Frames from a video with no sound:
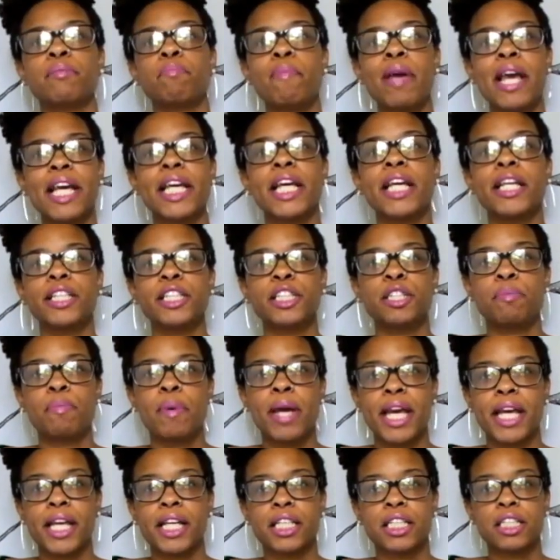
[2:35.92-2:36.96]
making
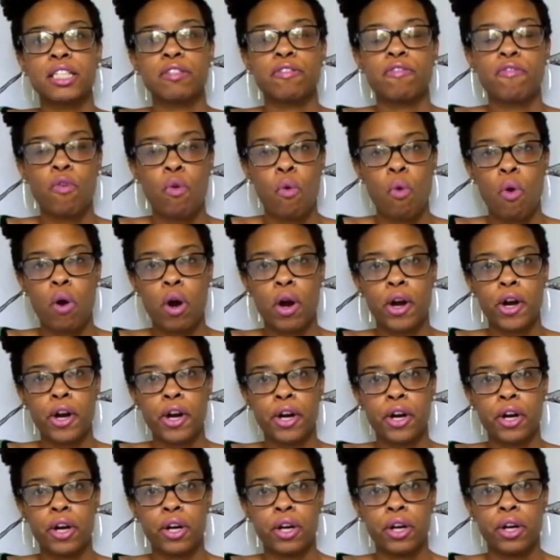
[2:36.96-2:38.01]
space
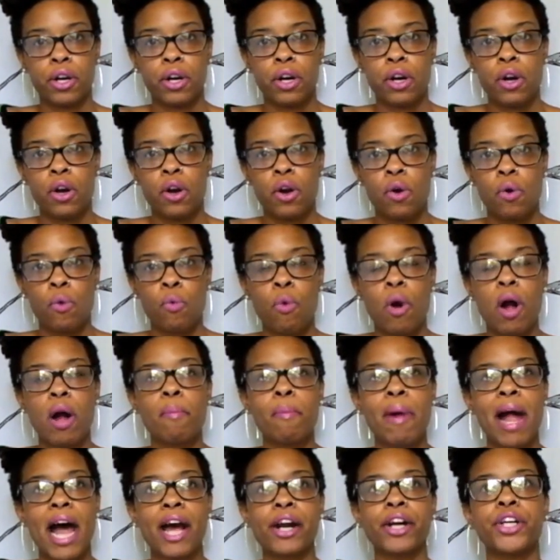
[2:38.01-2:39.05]
for what
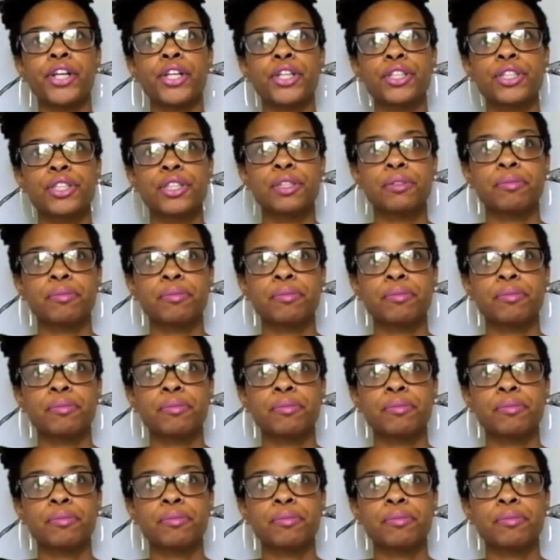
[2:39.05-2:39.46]
matters.